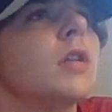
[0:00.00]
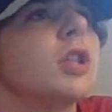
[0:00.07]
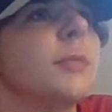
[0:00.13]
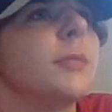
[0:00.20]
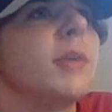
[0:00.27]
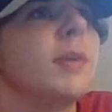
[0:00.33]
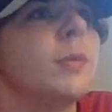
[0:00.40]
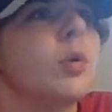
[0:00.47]

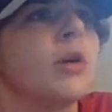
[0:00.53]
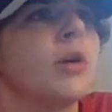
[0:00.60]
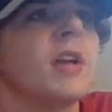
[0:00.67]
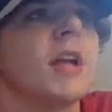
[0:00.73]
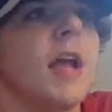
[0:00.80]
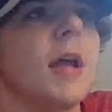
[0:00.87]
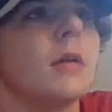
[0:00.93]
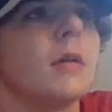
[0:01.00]
Jamie
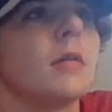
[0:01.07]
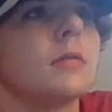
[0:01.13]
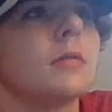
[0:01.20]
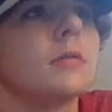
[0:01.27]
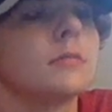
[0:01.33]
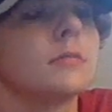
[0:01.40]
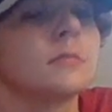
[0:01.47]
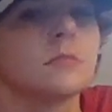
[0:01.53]
Portier
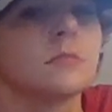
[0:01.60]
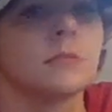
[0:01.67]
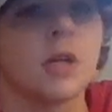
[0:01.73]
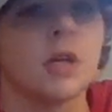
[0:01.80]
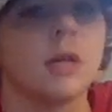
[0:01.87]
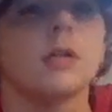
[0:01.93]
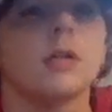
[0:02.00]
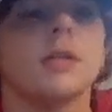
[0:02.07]

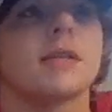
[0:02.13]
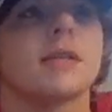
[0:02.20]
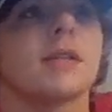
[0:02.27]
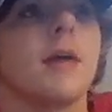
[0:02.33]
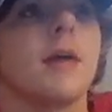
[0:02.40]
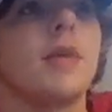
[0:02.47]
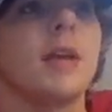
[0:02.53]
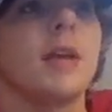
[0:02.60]
just
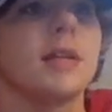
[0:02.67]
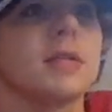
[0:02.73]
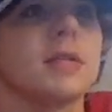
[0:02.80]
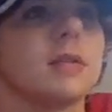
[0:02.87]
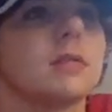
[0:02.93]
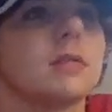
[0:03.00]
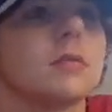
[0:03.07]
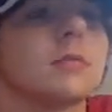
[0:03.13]
got
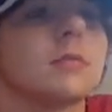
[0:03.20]
picked.